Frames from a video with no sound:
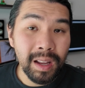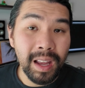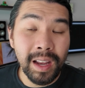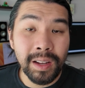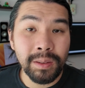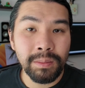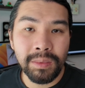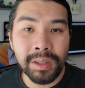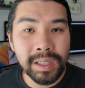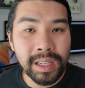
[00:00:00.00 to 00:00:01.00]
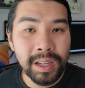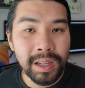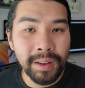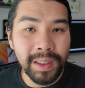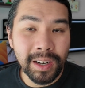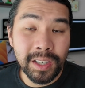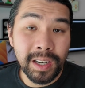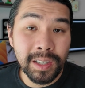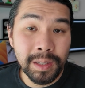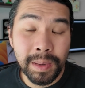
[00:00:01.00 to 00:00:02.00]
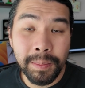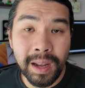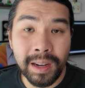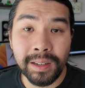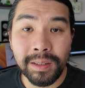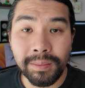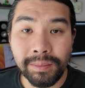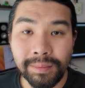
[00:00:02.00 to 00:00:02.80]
and we'll see if that changes my mind.